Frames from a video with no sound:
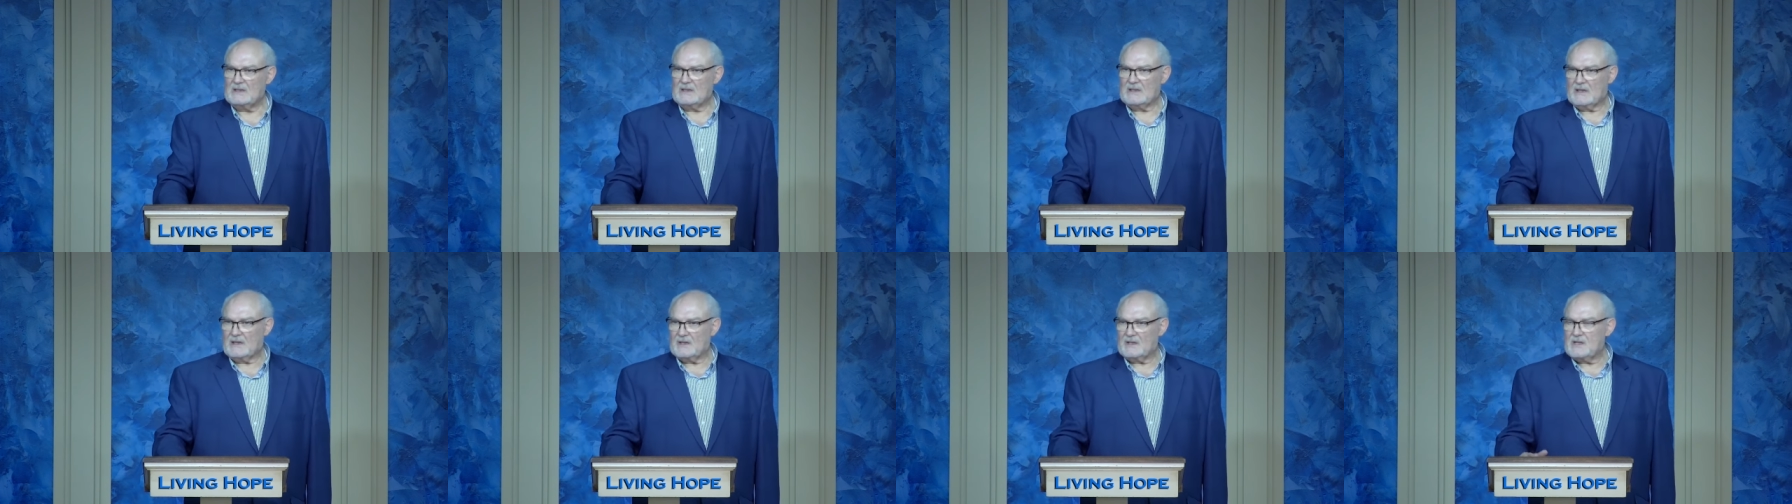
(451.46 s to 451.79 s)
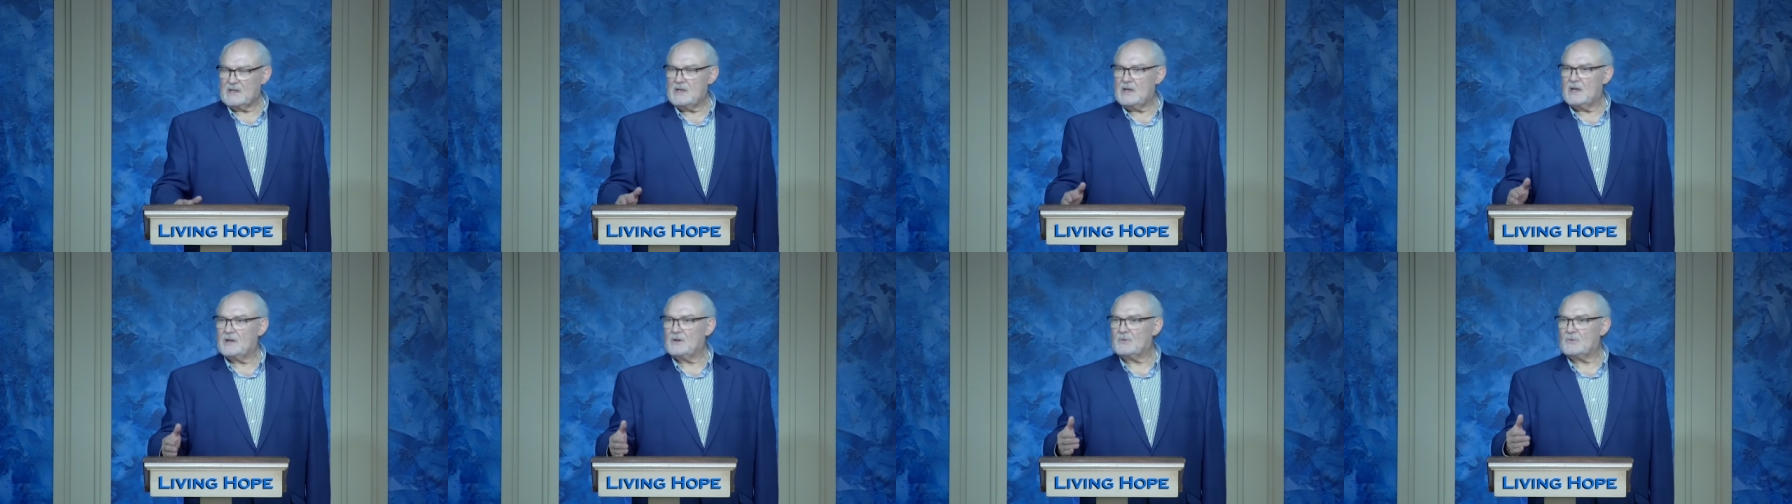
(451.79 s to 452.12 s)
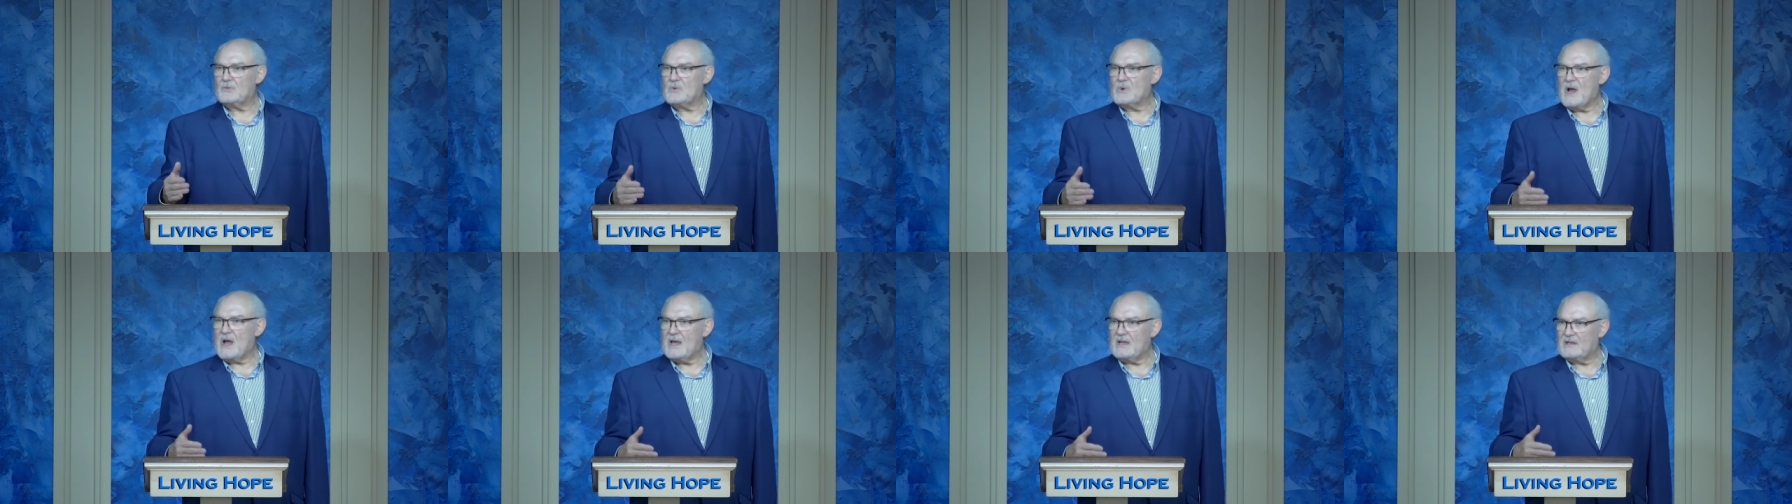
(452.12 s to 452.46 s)
and he
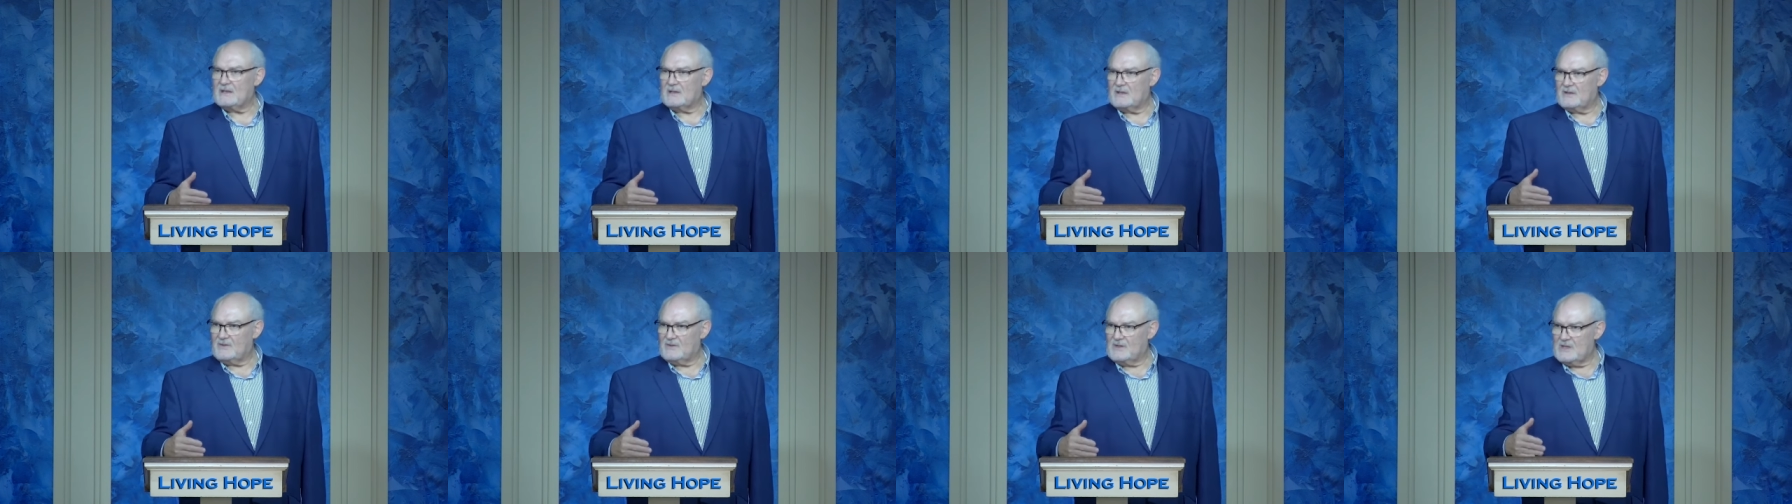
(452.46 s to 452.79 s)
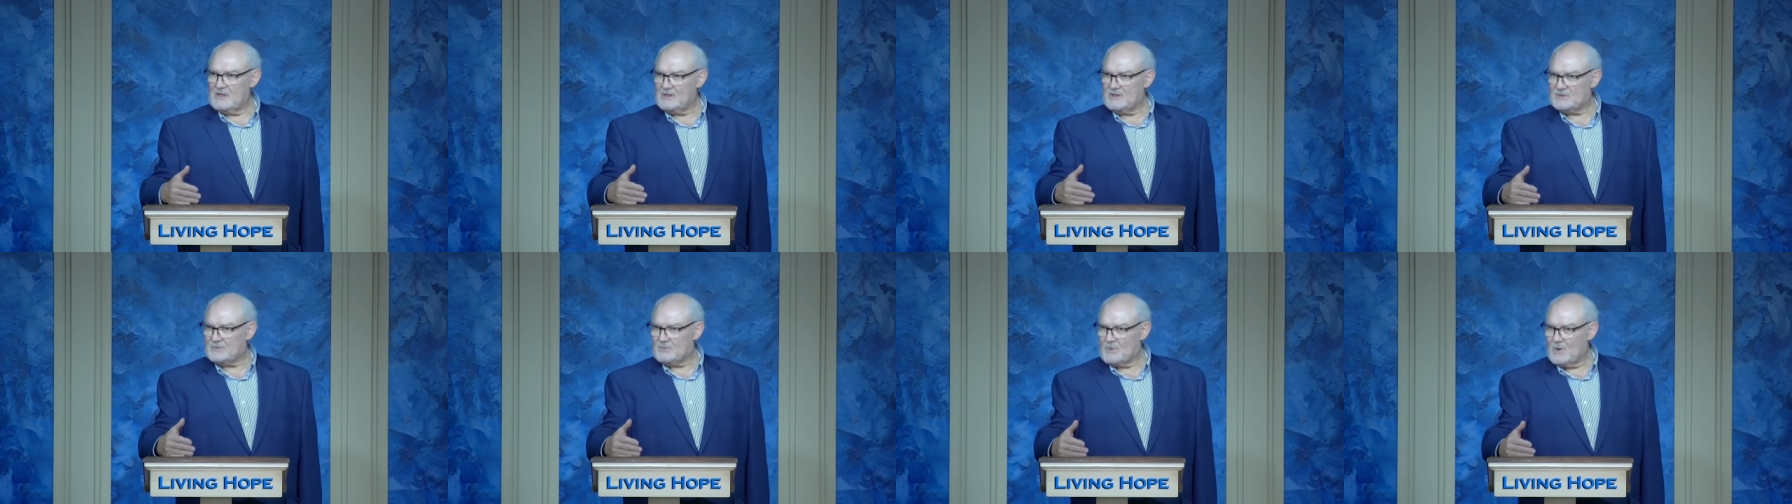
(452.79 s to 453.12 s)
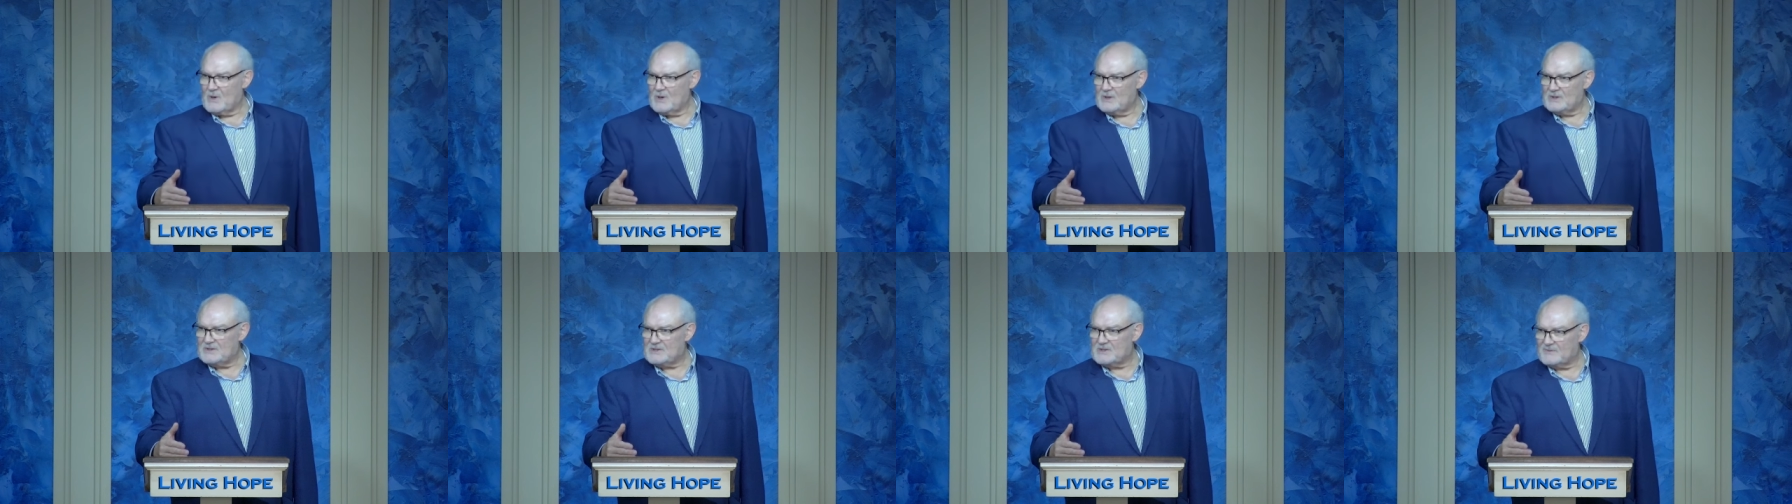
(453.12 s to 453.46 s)
had read these
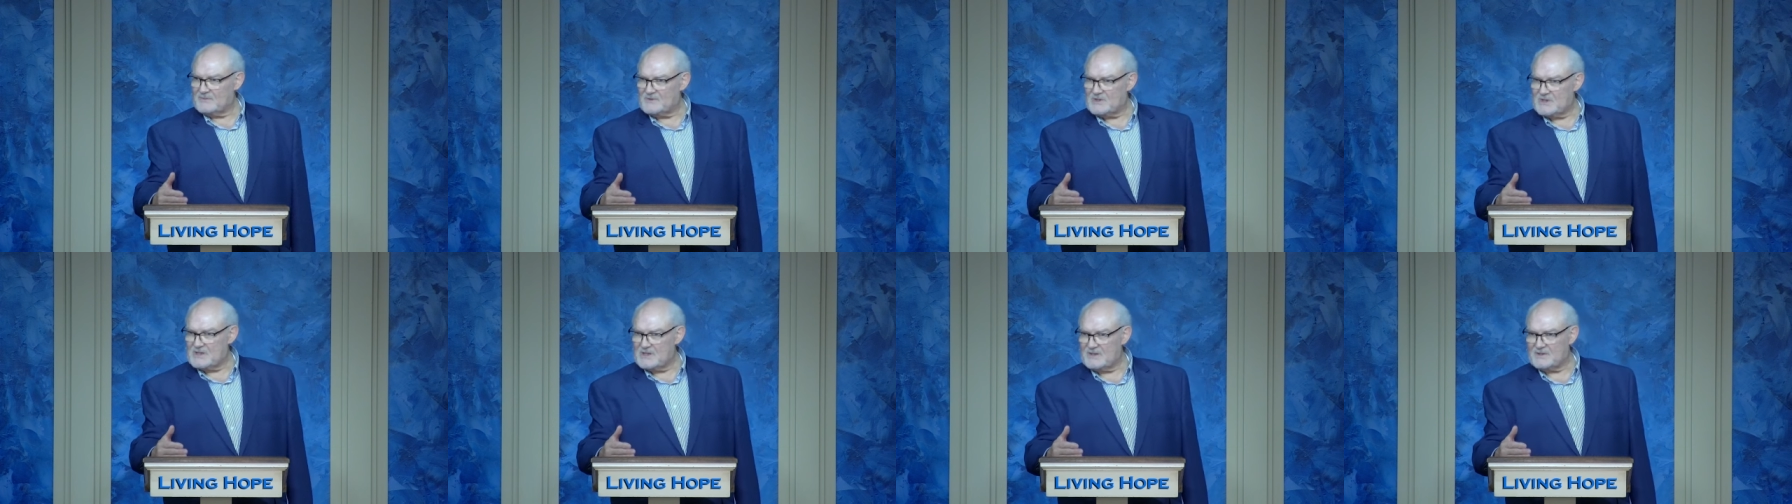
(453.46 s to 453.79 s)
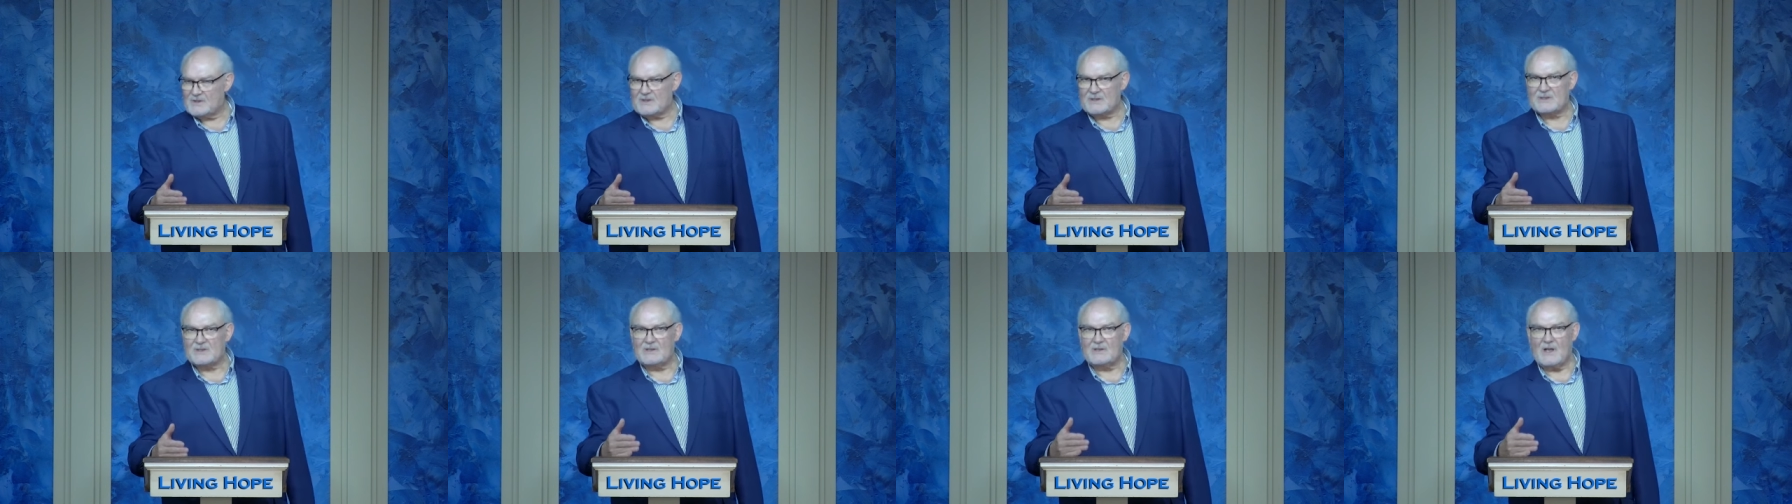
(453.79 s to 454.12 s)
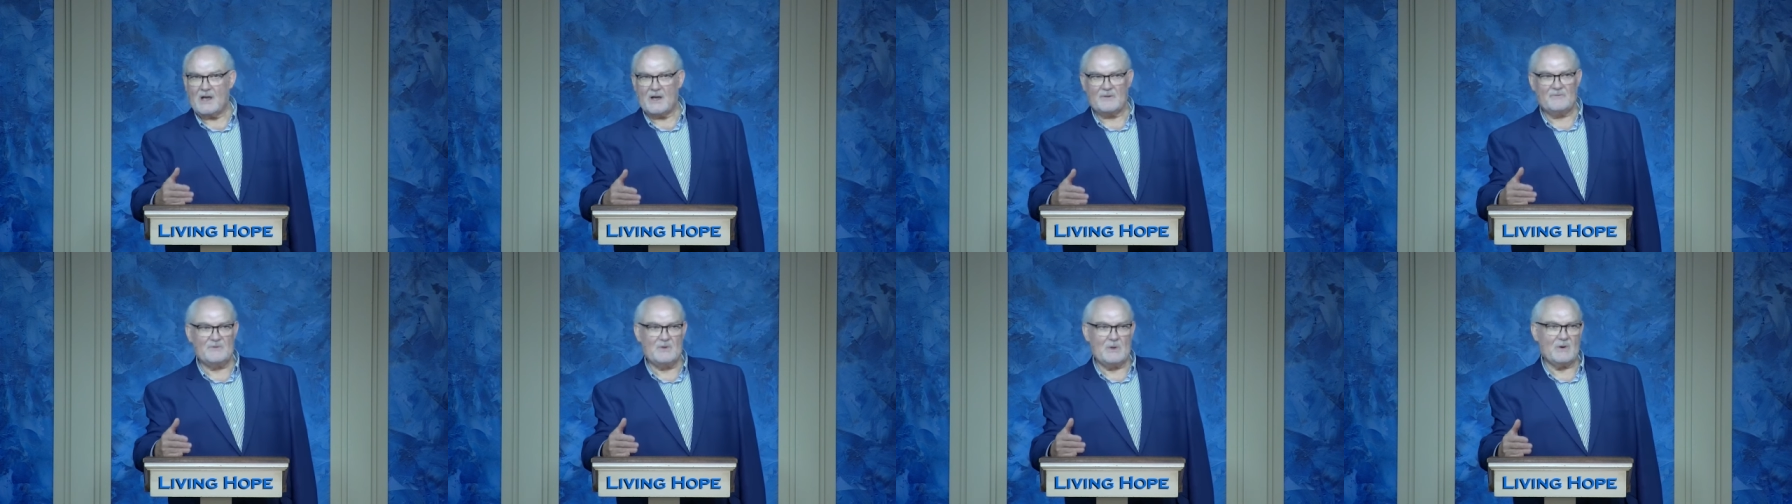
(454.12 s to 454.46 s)
words of Jesus
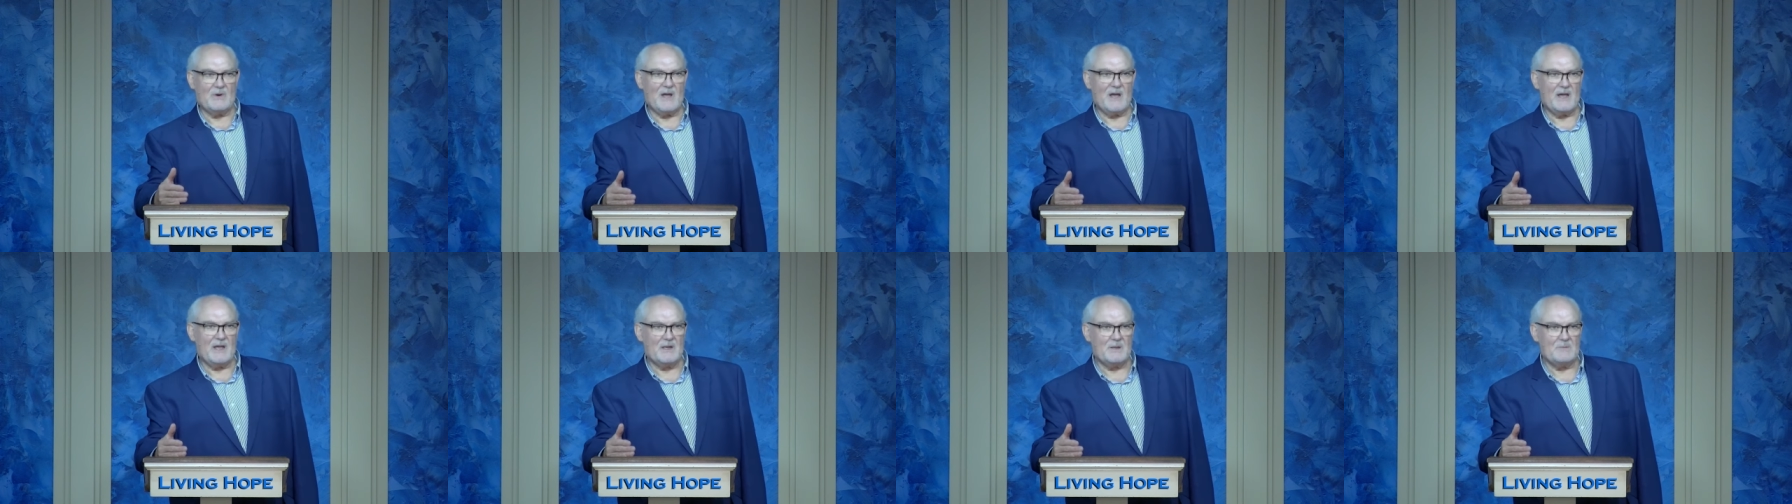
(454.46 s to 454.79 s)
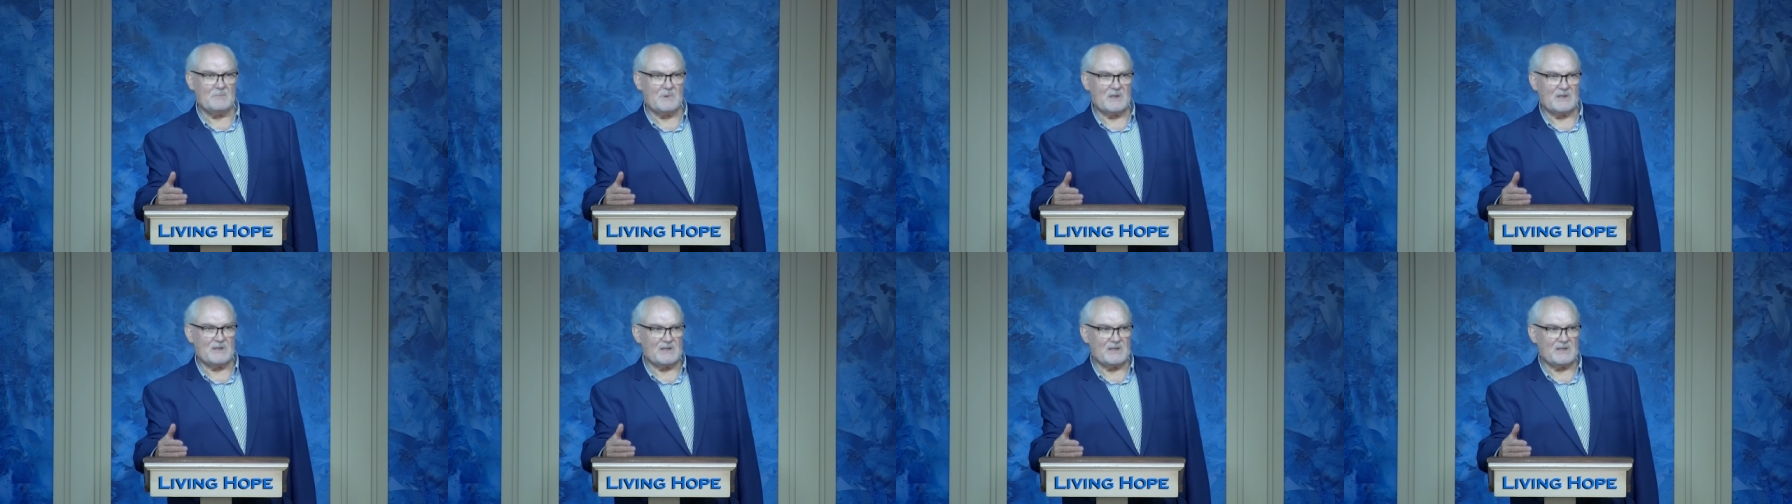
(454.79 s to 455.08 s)
love your enemy.